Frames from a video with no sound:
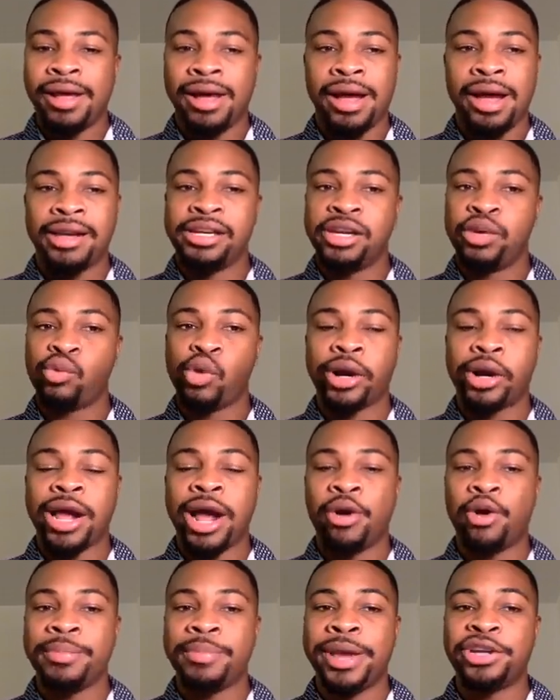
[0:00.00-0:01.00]
It didn't work
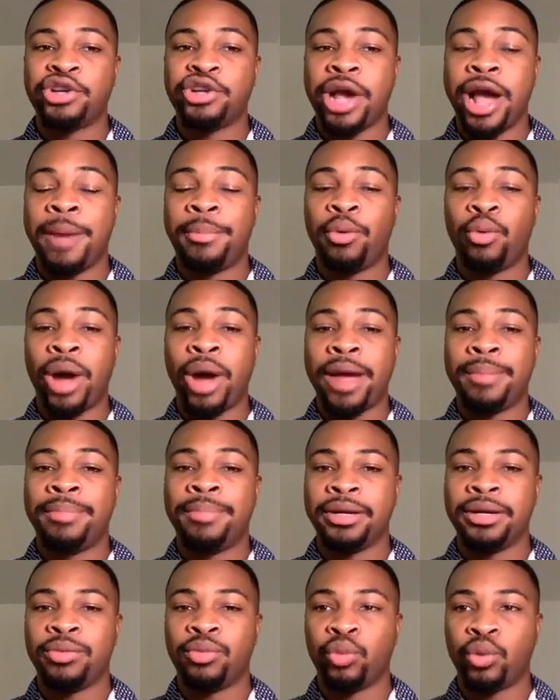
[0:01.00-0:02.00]
out with Major Applewhite,
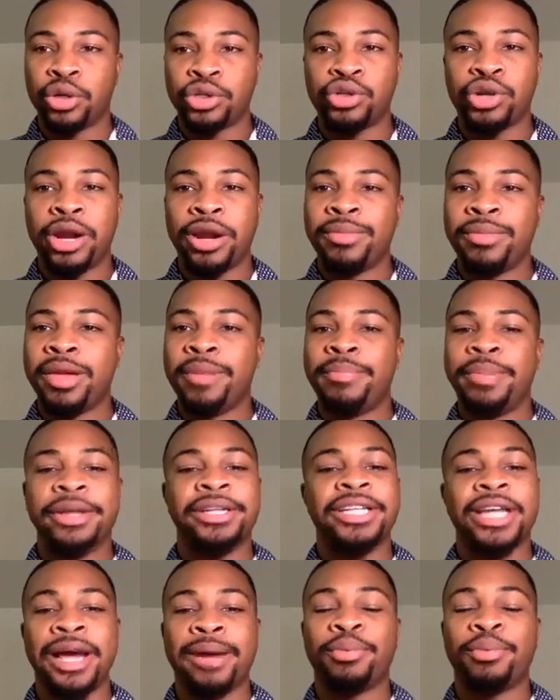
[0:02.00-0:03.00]
but we're trying to be a
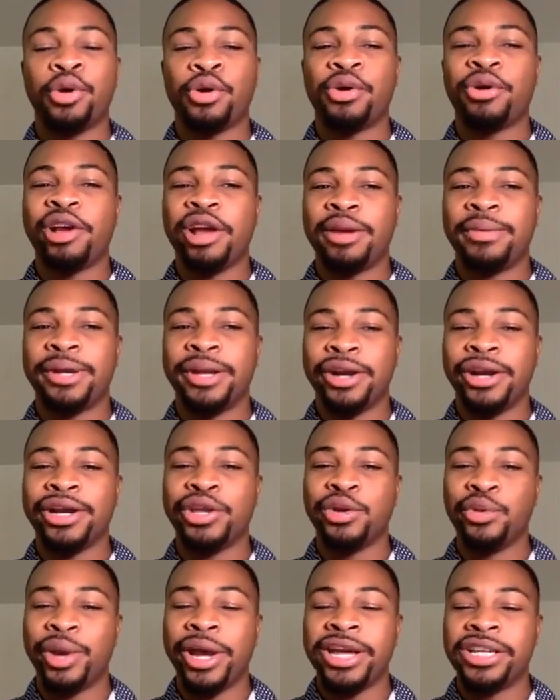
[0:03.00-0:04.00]
big-time program here at
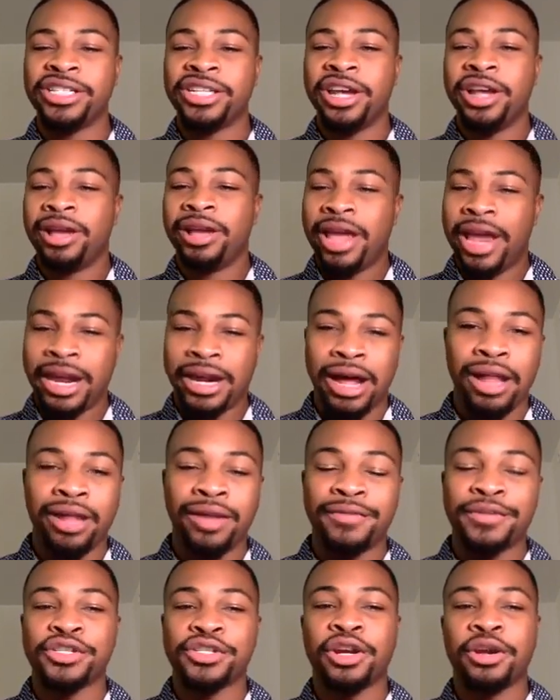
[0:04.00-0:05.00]
UH. Ed
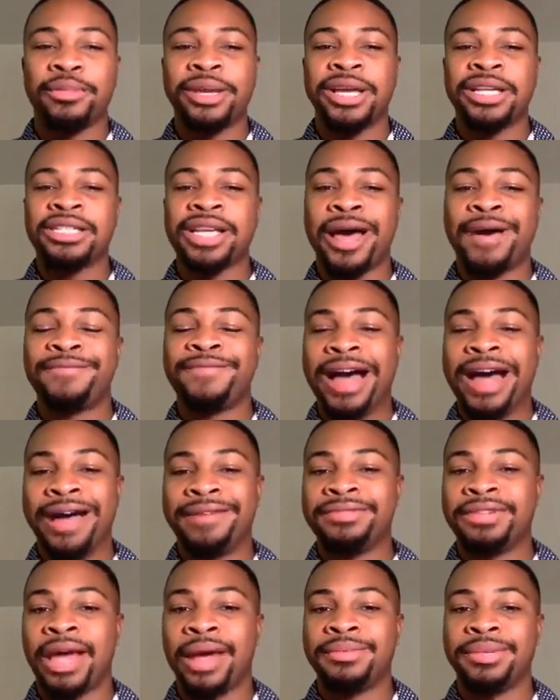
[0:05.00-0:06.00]
Oliver is going to be a top
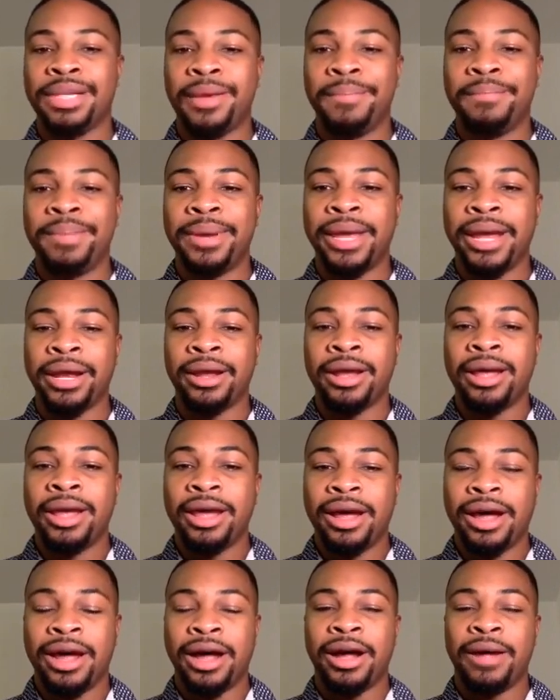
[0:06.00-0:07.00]
5, top 10 pick.
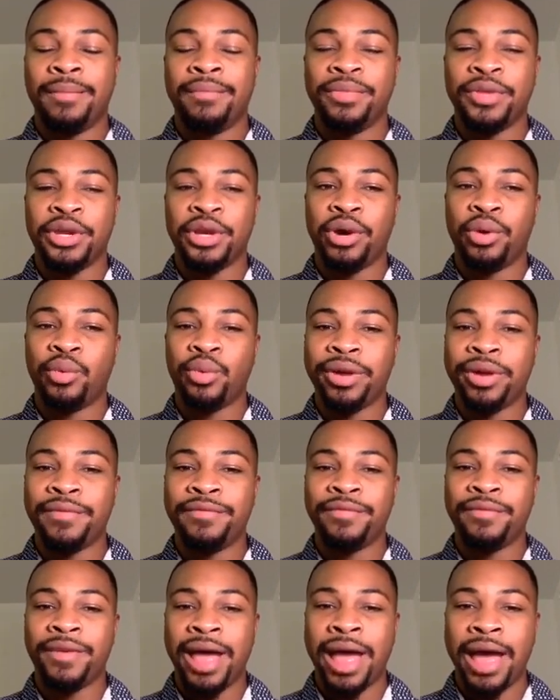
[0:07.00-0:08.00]
We've
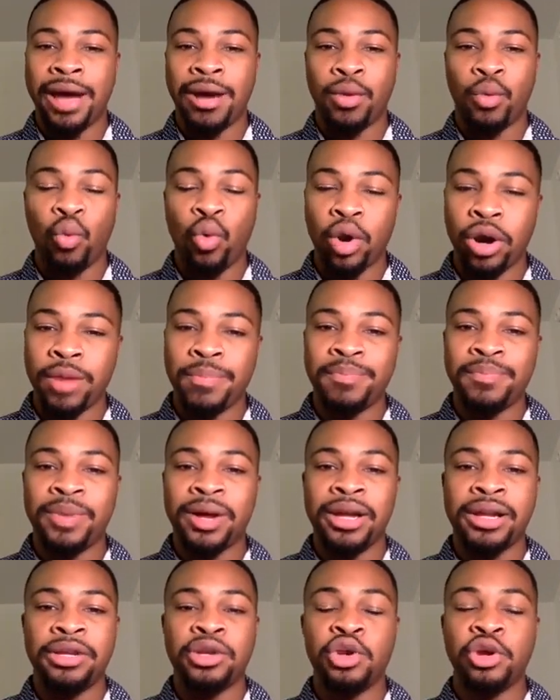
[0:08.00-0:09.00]
won a
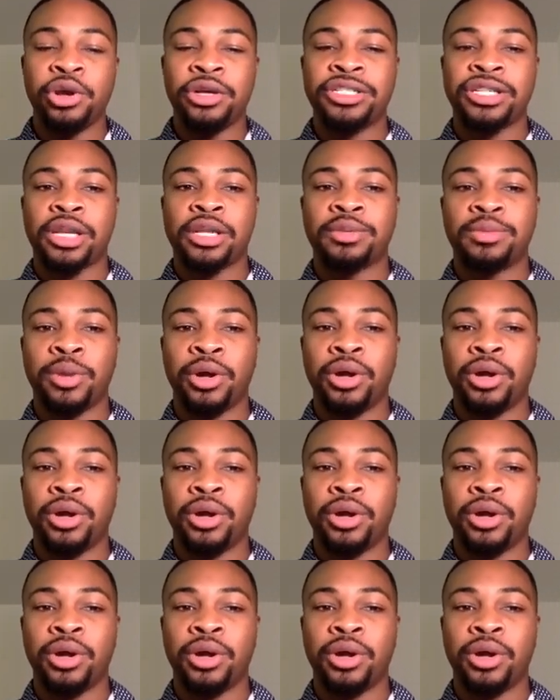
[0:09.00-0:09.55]
New Year's Six